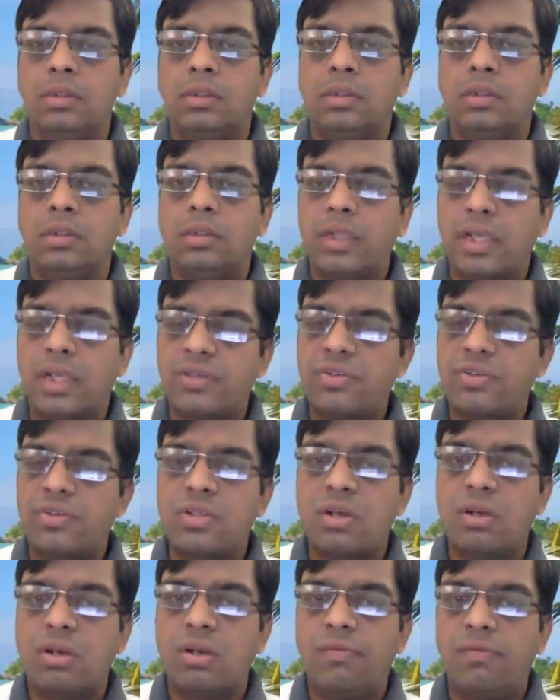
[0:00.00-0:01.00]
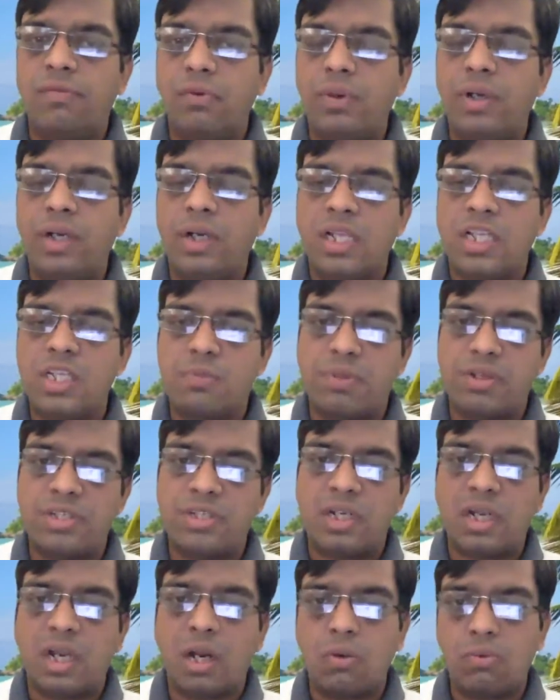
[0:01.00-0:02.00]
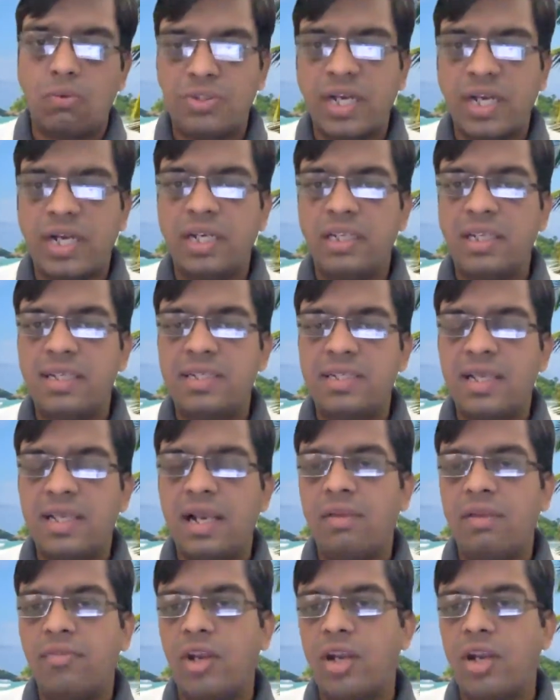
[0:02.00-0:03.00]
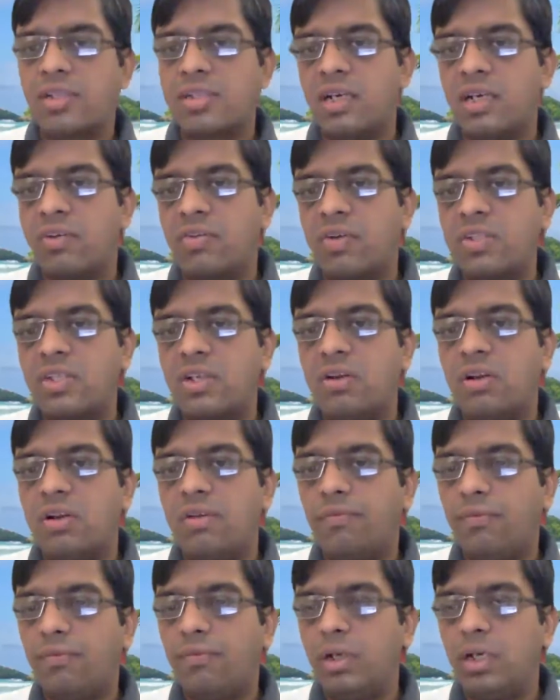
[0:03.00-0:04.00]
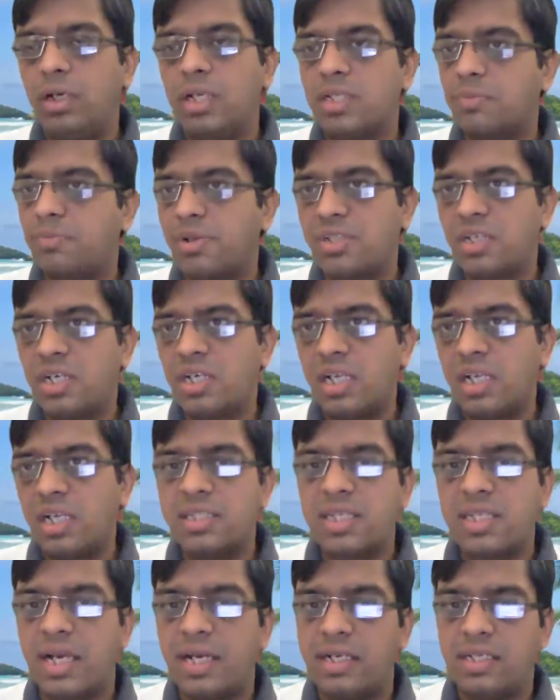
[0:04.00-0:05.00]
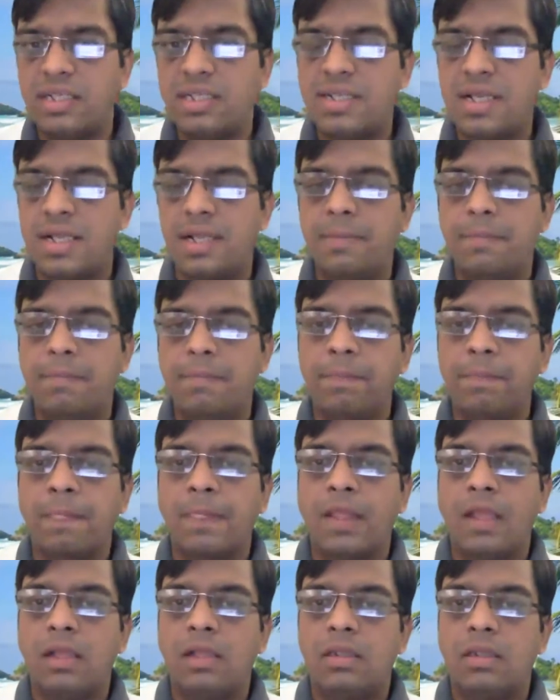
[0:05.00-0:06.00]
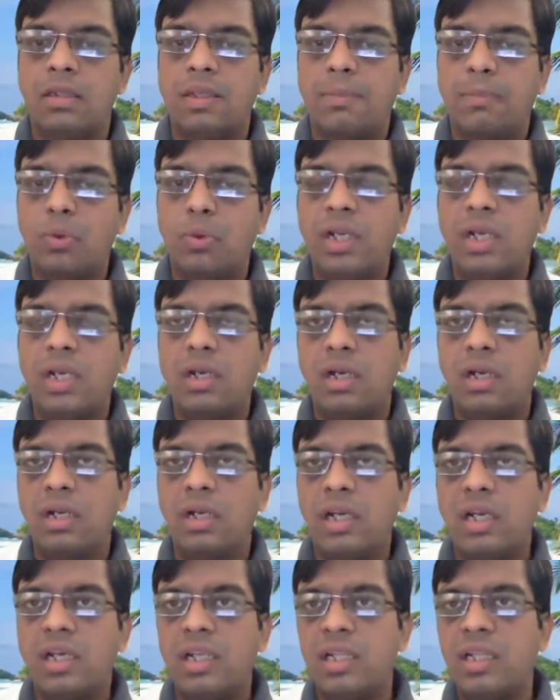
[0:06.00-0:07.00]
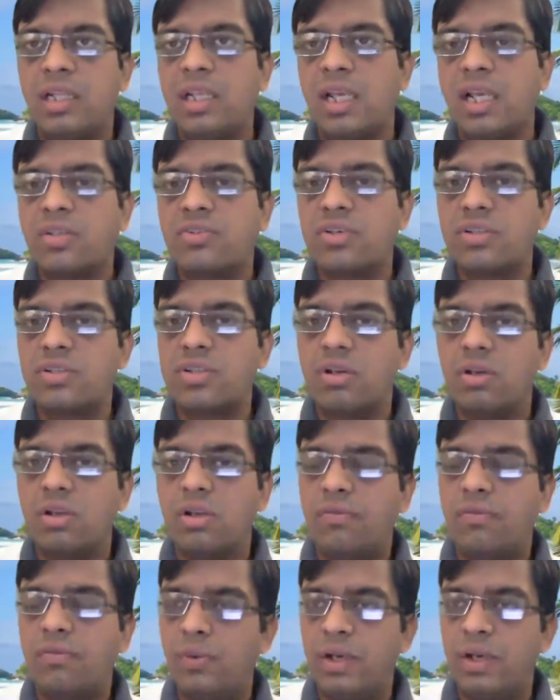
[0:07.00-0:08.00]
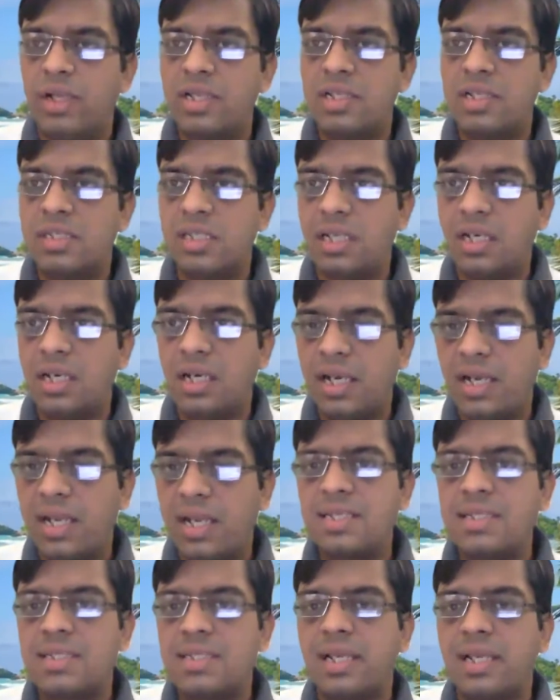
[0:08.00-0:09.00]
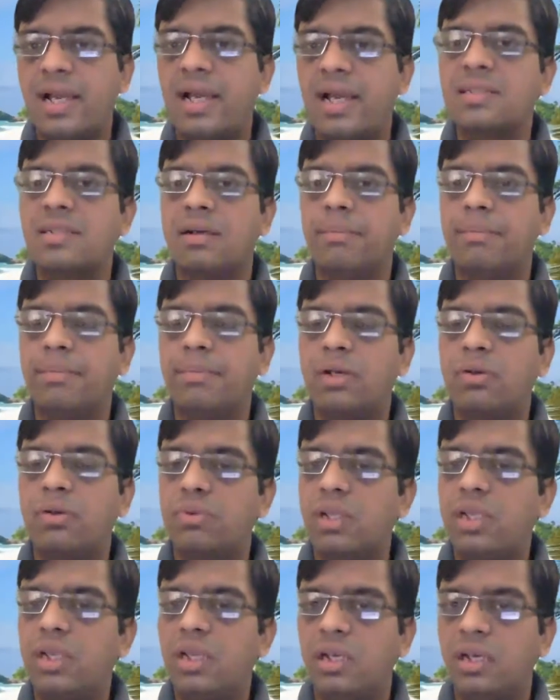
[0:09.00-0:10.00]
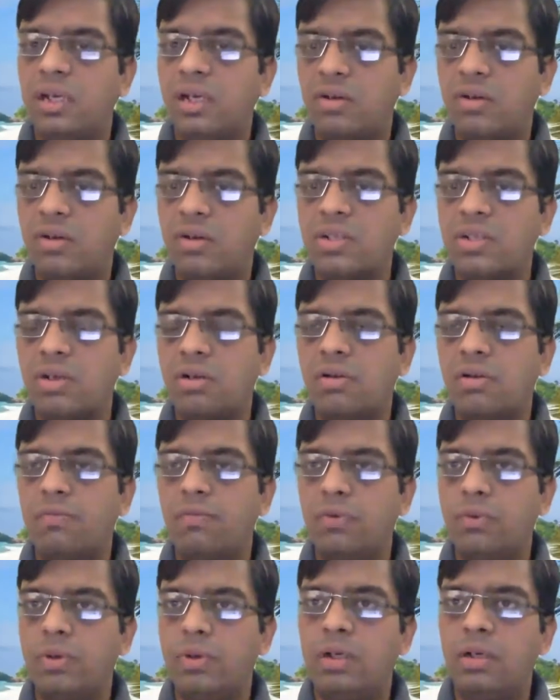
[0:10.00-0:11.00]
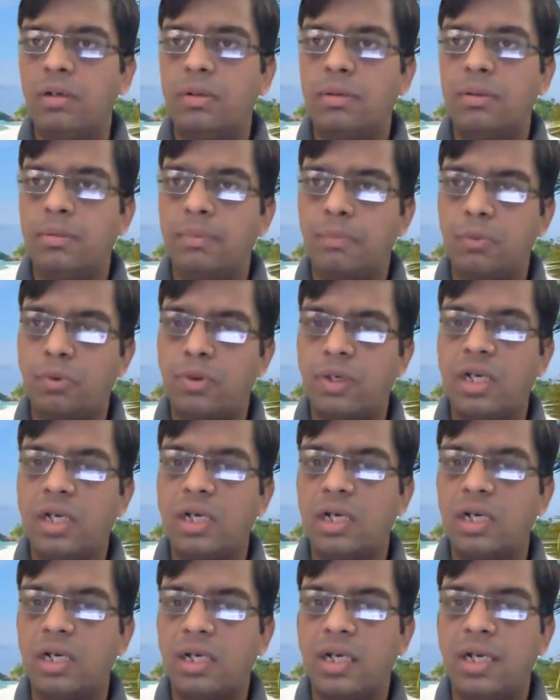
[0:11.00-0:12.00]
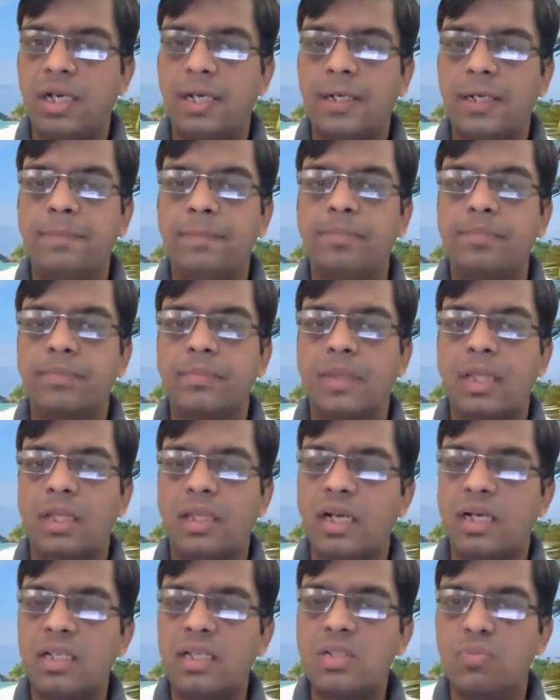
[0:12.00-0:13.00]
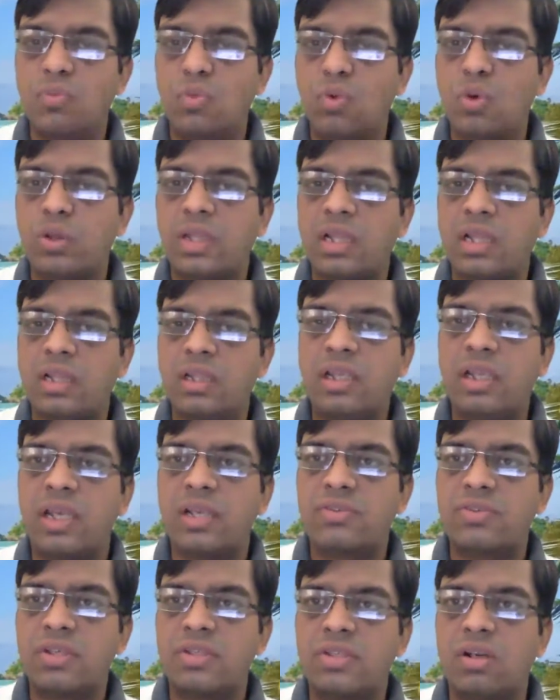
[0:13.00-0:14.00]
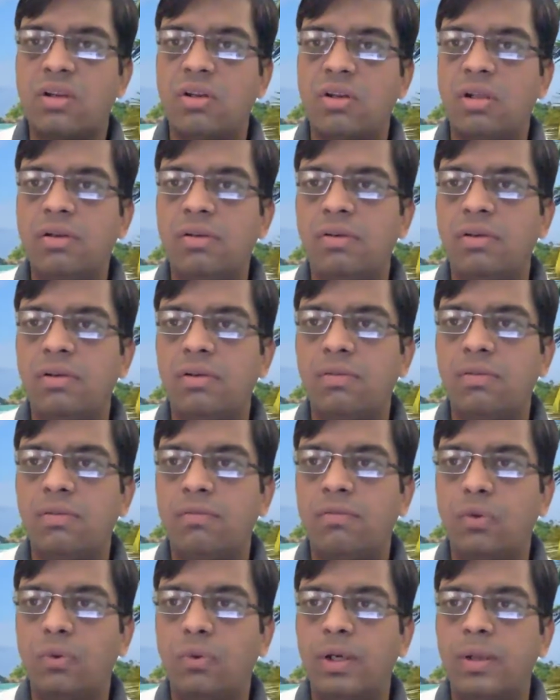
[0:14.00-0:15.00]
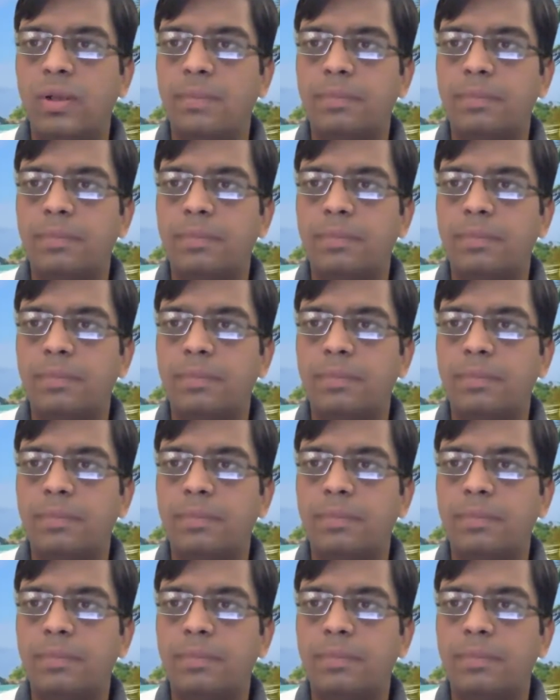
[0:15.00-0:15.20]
Extracellular fluid is present outside the cell, whereas intracellular fluid is present inside the cell. The protein content in the extracellular fluid is less as compared to the intracellular fluid protein content. That is more than the extracellular fluid.